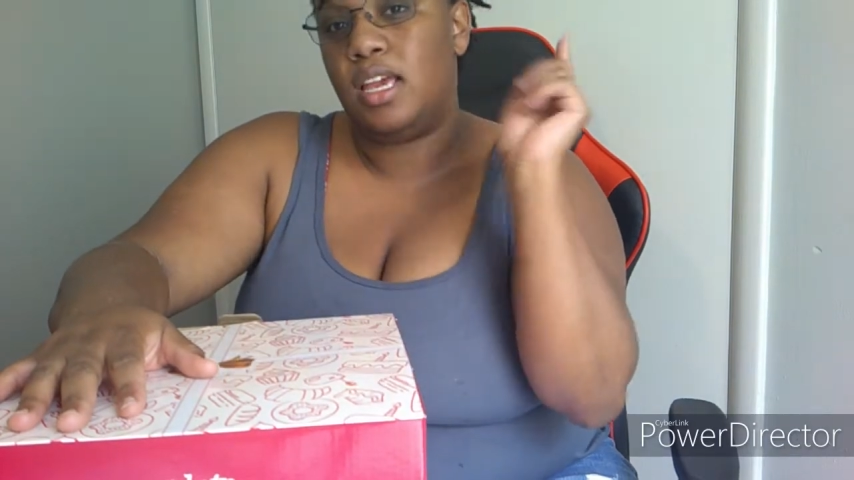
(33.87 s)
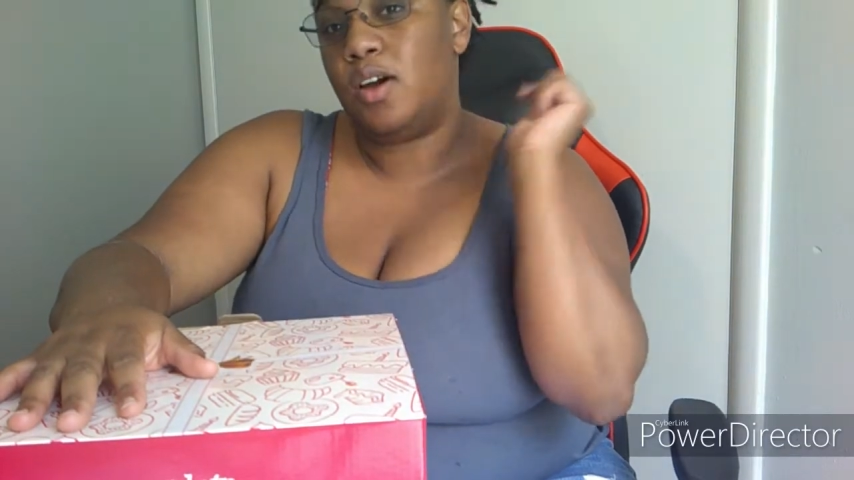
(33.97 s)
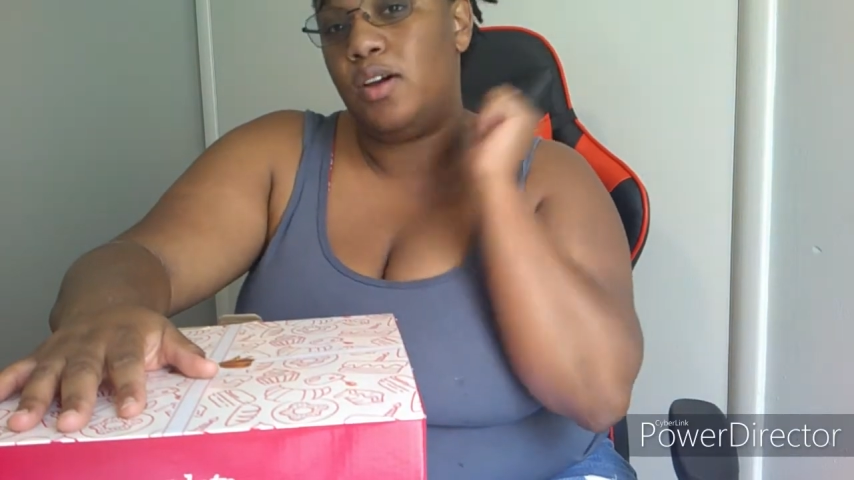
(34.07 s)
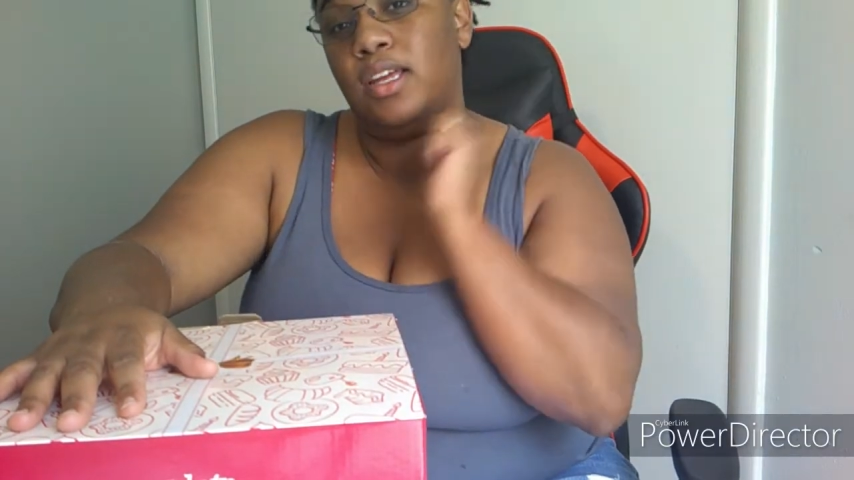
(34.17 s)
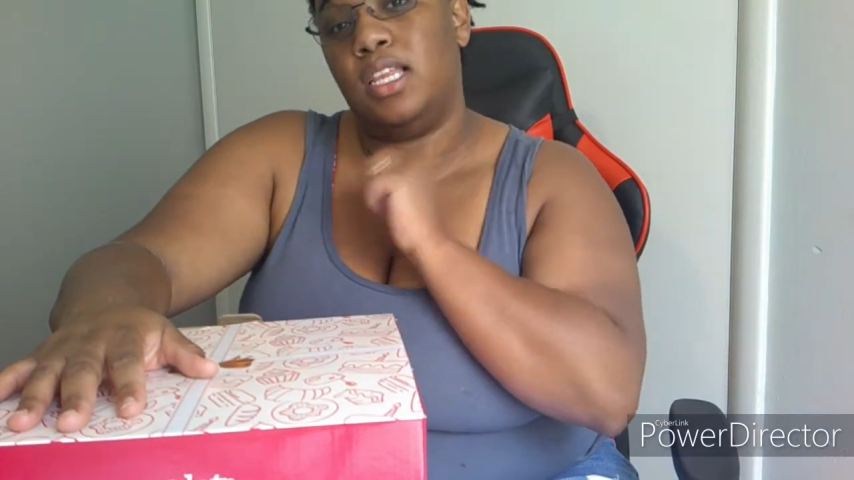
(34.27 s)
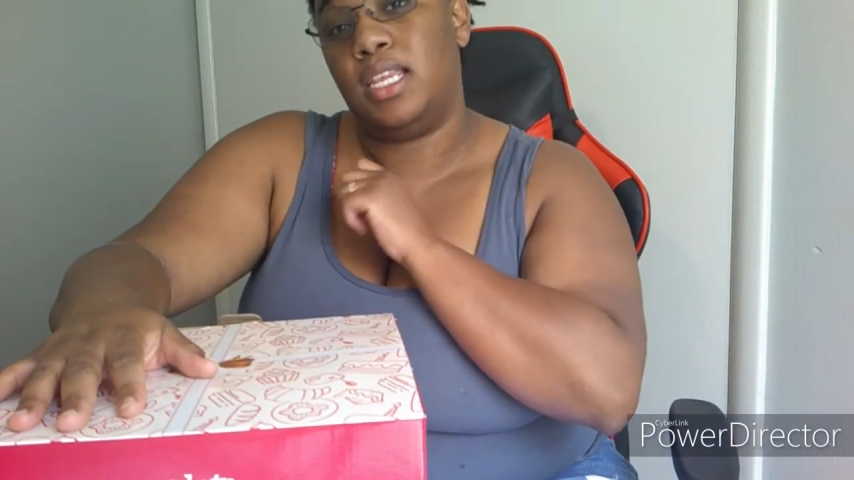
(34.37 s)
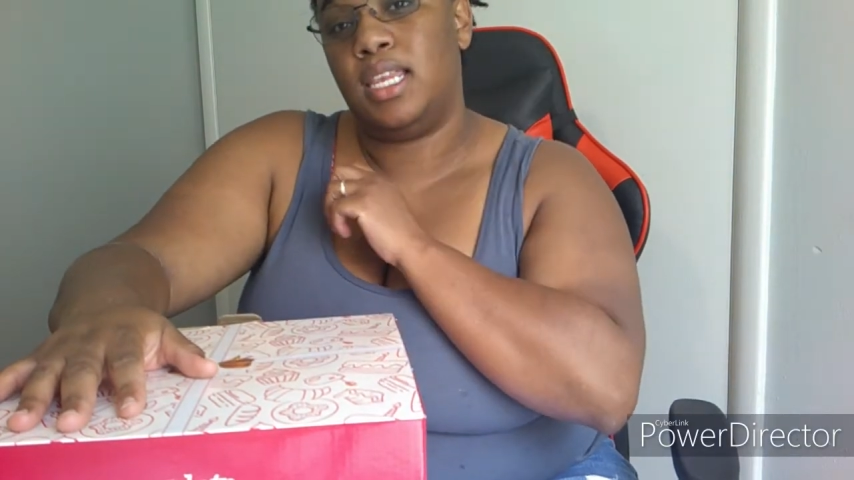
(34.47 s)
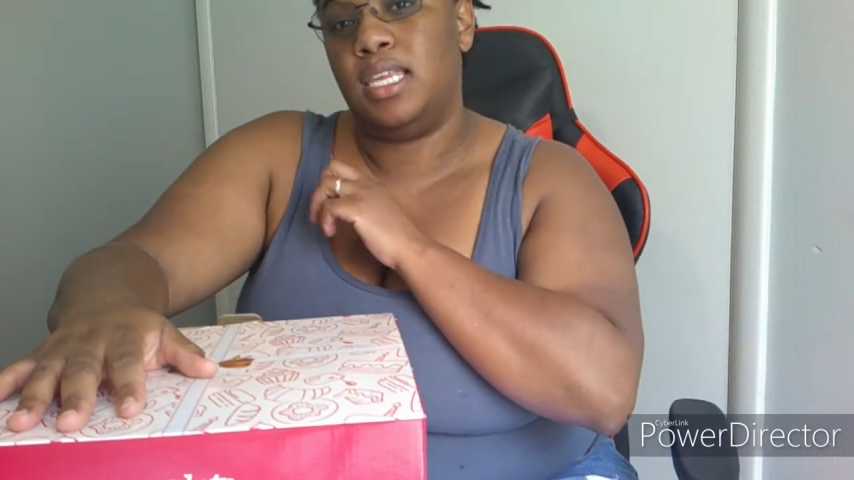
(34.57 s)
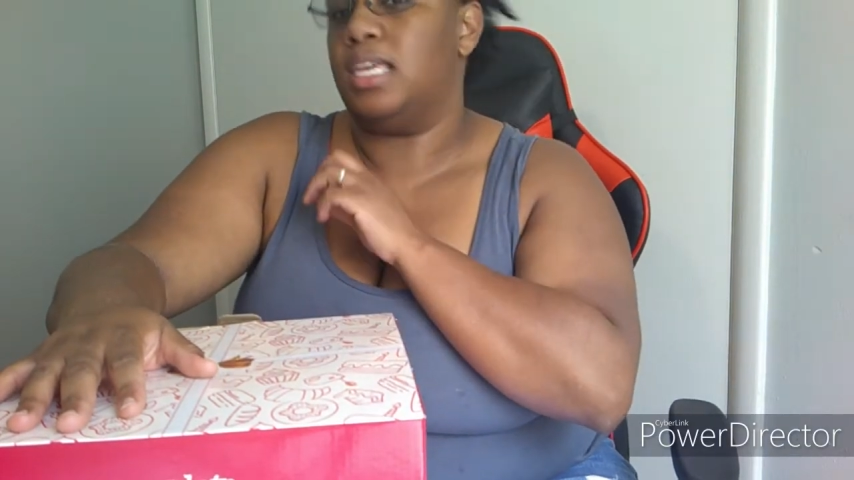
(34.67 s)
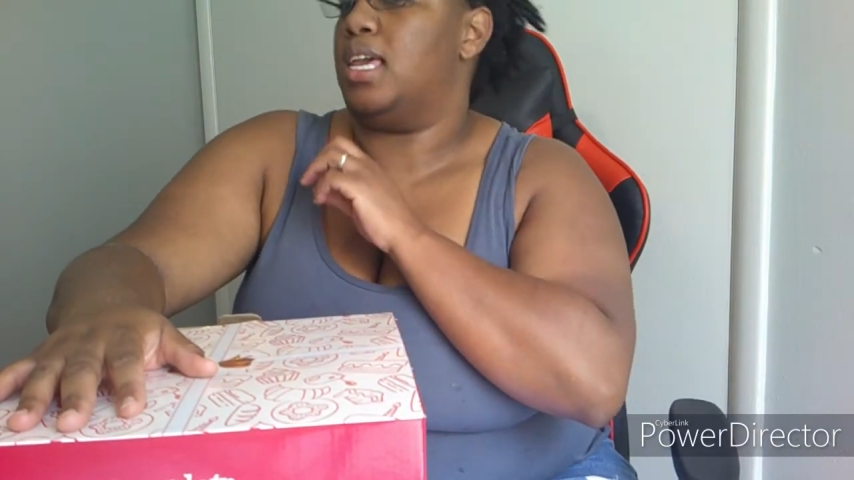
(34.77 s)
go and click that
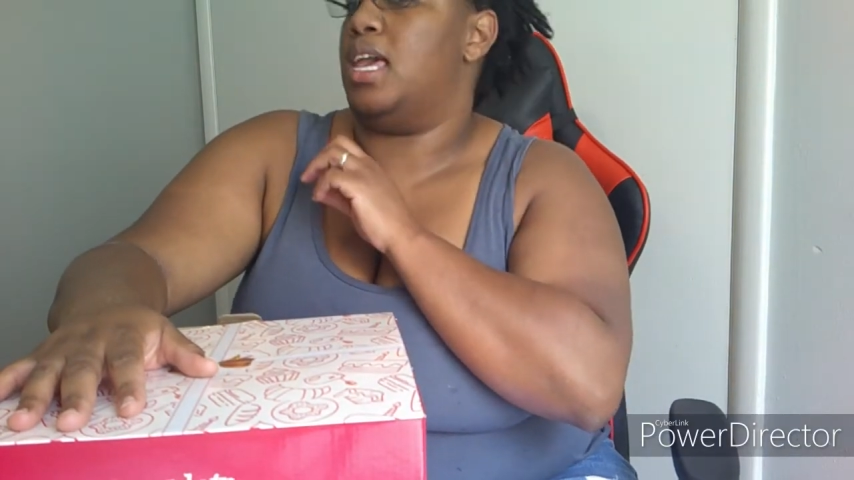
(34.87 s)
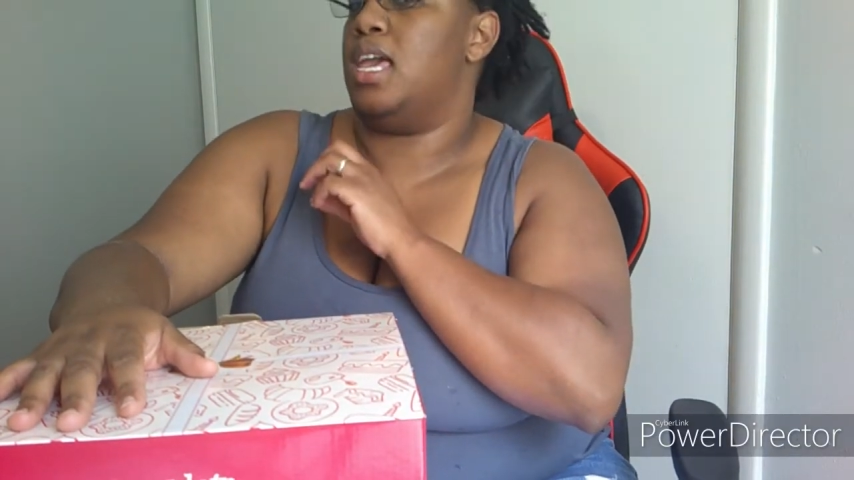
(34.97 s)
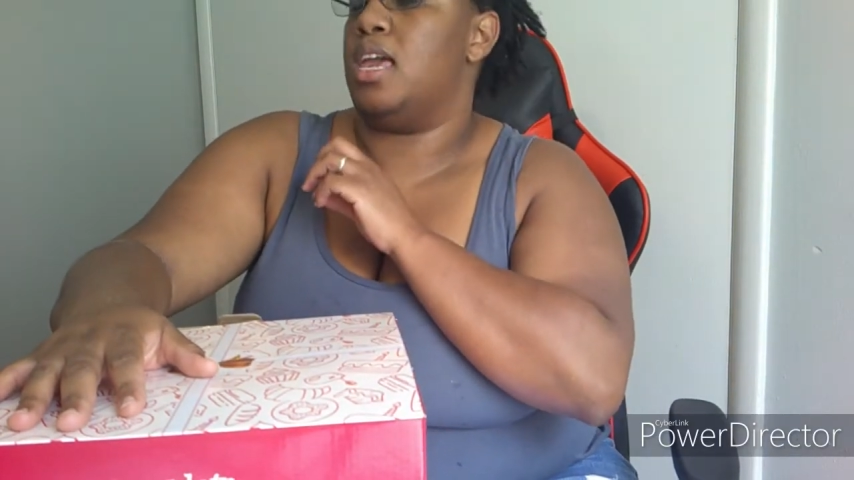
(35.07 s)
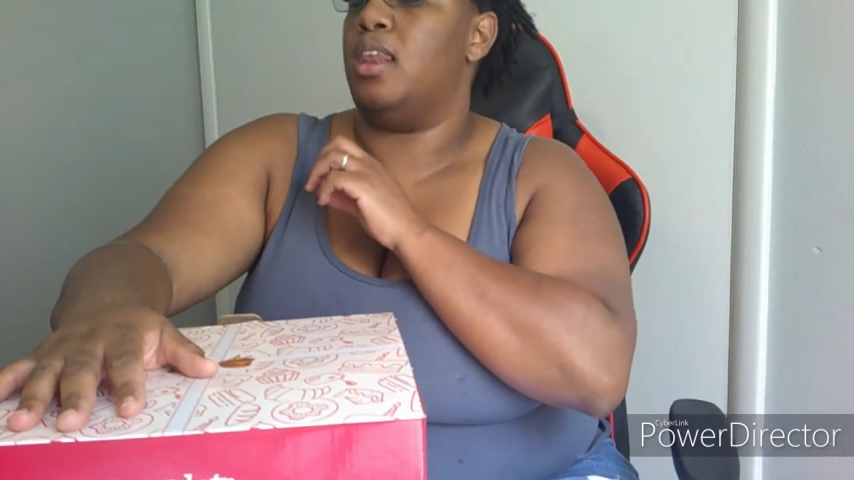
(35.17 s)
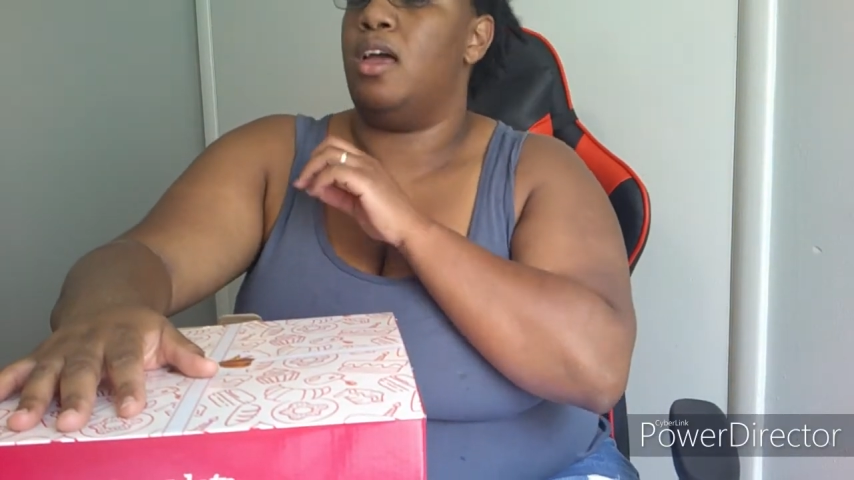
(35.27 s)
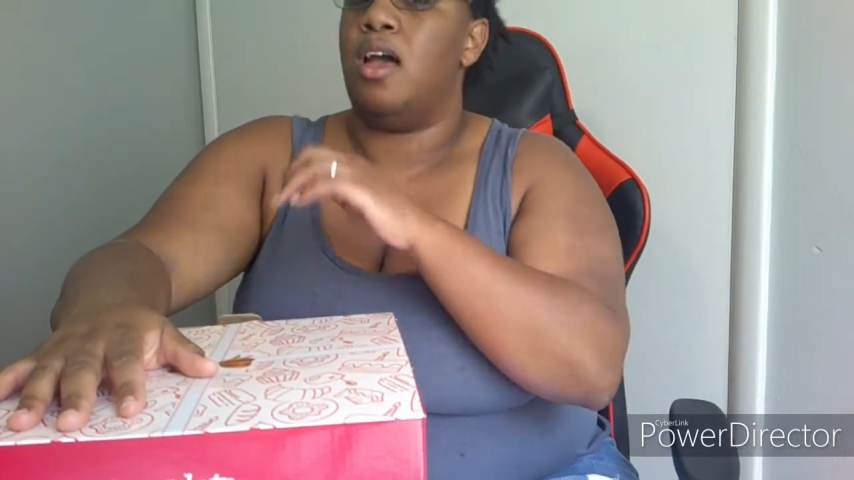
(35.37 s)
link and